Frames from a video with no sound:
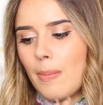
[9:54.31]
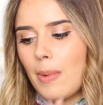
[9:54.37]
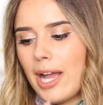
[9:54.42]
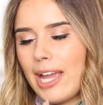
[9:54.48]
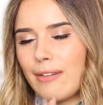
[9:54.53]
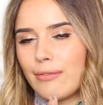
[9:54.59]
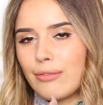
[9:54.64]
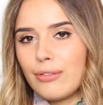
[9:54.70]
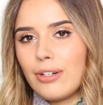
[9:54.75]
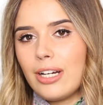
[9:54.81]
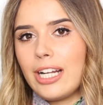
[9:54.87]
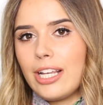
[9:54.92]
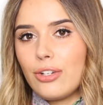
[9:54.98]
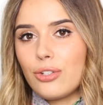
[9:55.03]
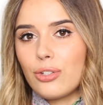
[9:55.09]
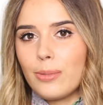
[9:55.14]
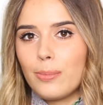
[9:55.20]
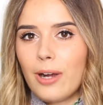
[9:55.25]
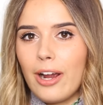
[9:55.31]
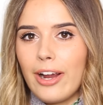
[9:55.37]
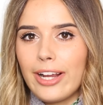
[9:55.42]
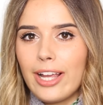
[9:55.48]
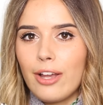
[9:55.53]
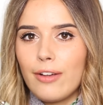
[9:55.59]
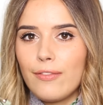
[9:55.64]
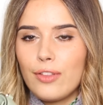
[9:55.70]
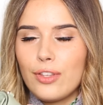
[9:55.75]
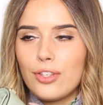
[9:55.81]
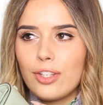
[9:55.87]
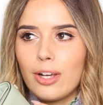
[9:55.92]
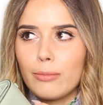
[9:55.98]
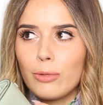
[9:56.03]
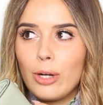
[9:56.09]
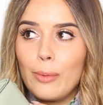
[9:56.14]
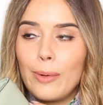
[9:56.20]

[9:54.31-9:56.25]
but I have really enjoyed wearing it over the summer.